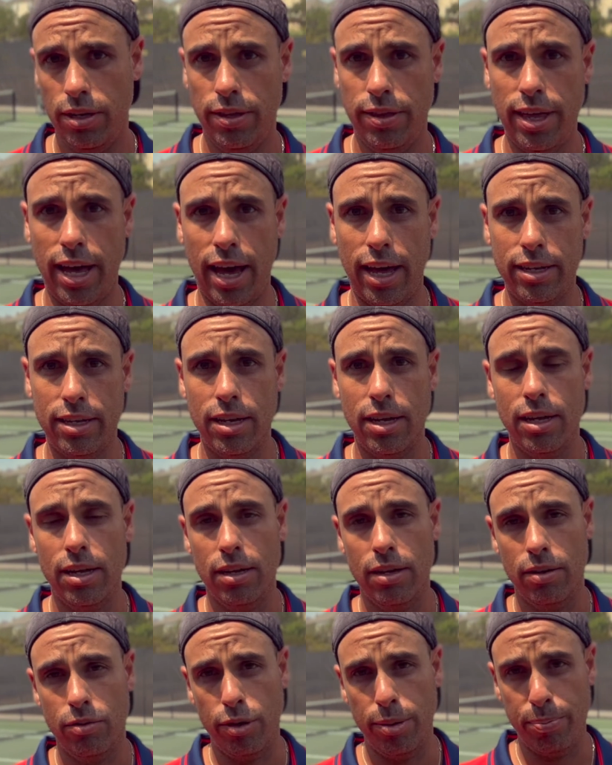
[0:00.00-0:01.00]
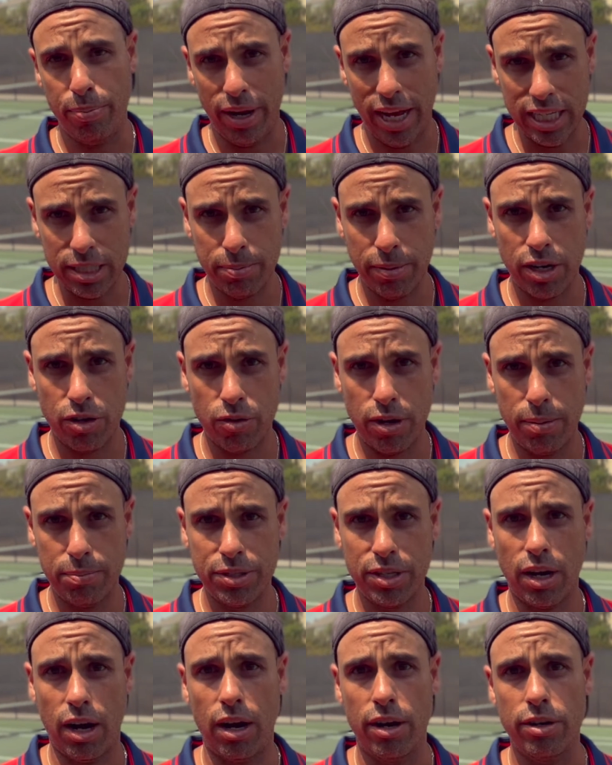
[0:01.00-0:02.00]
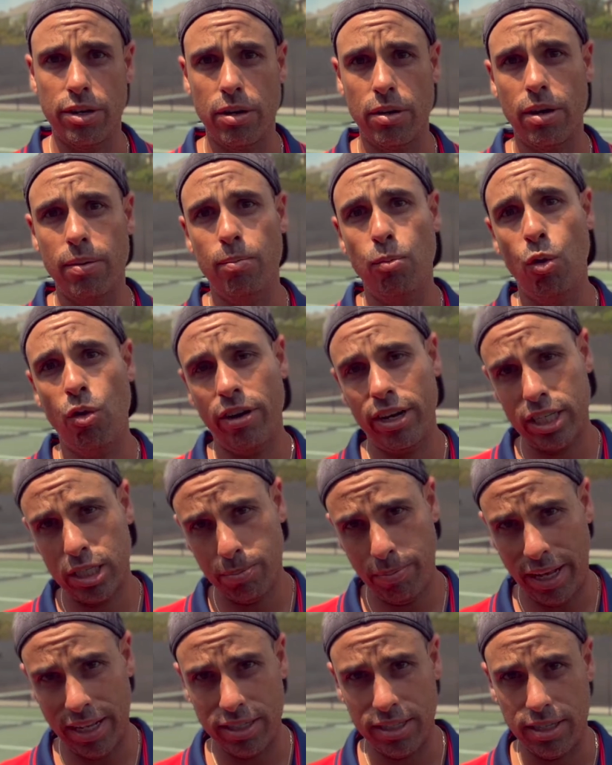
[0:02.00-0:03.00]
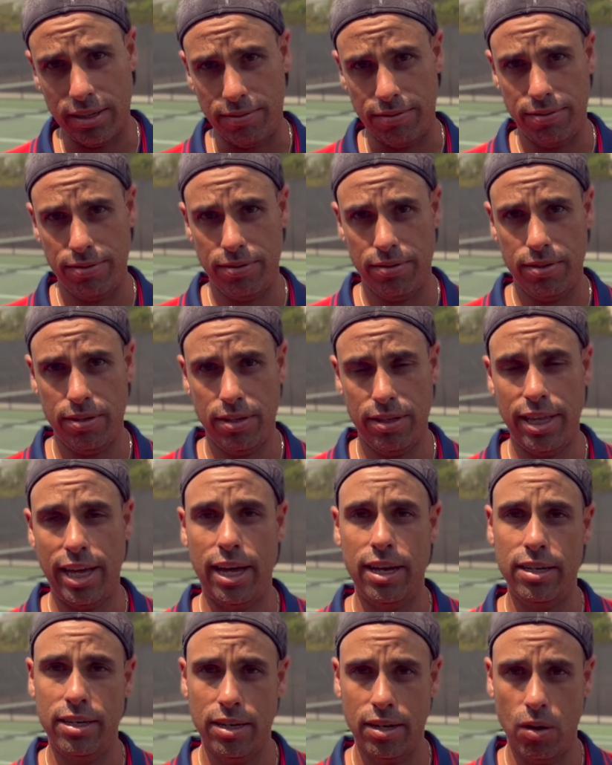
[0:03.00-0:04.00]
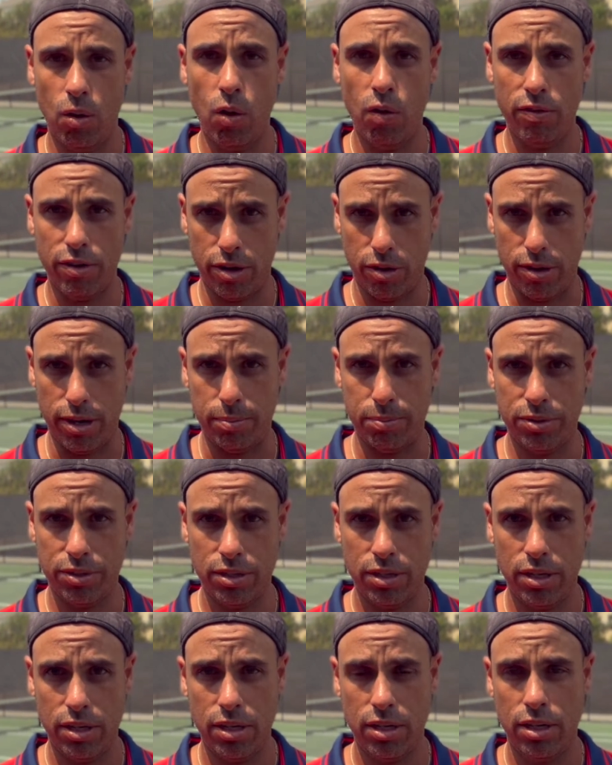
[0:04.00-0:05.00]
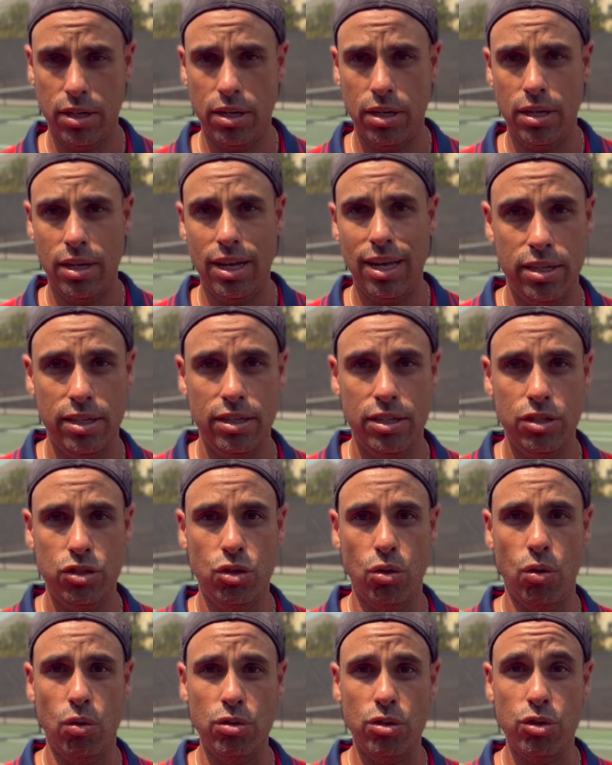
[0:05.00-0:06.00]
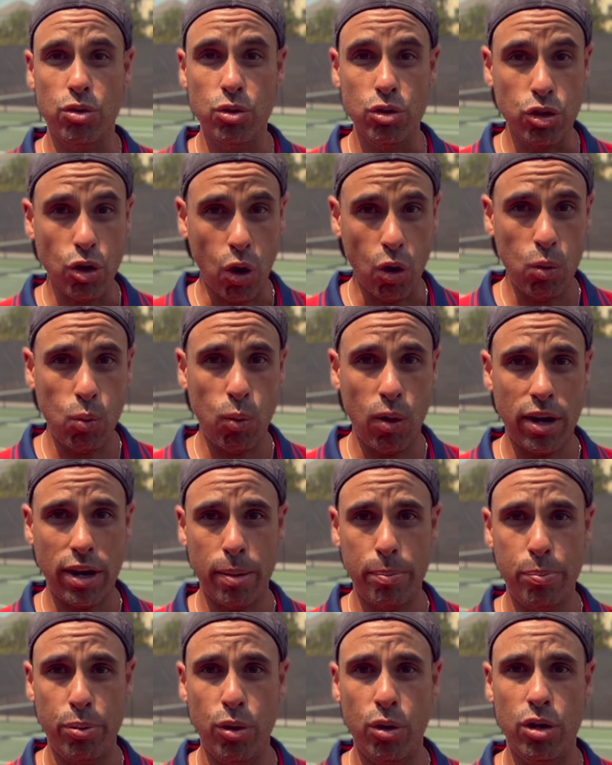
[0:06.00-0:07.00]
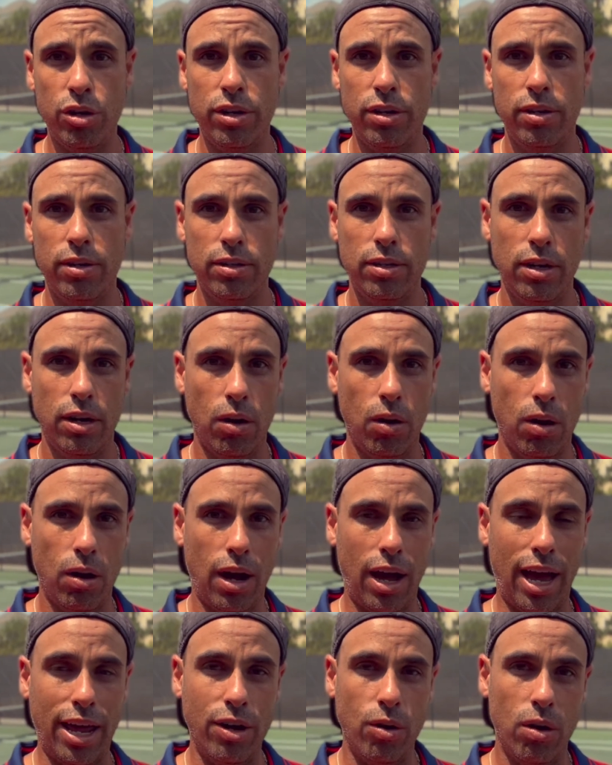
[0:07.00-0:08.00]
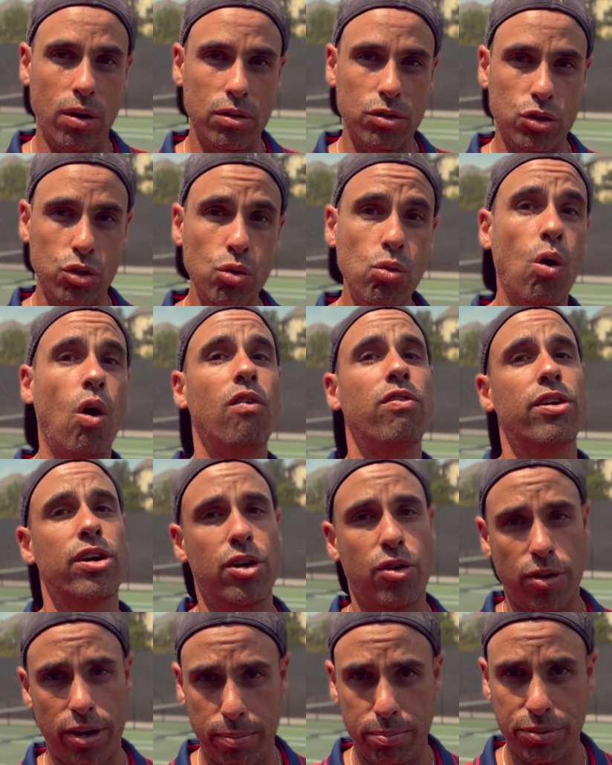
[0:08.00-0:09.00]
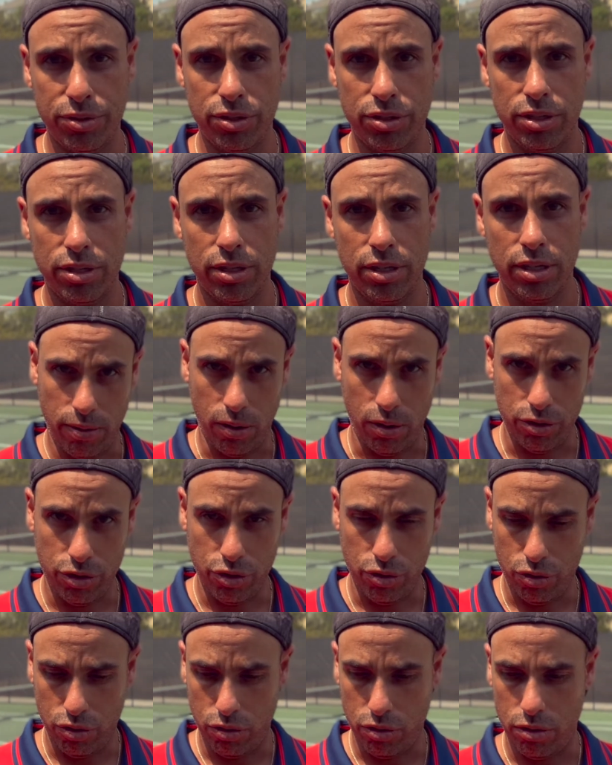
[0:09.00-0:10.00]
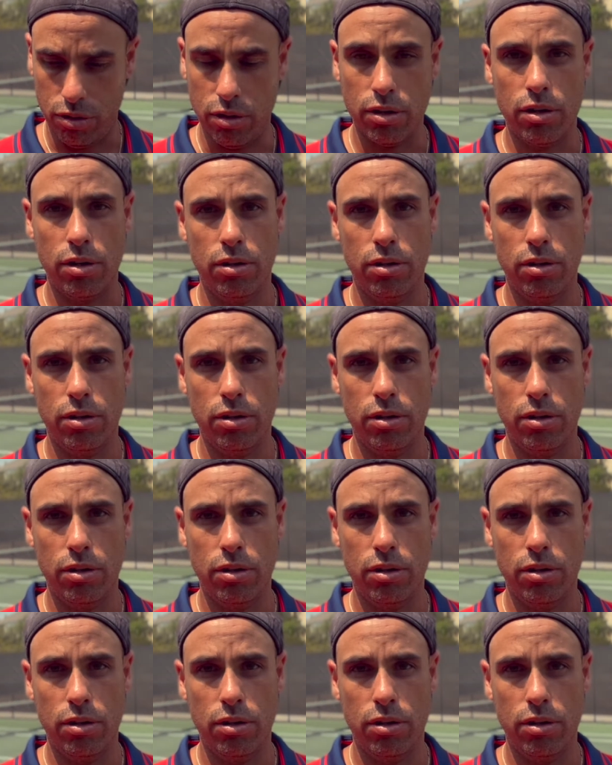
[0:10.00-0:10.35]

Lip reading: that replacement grips are more expensive than overgrips. So you don't want to put two over grips on your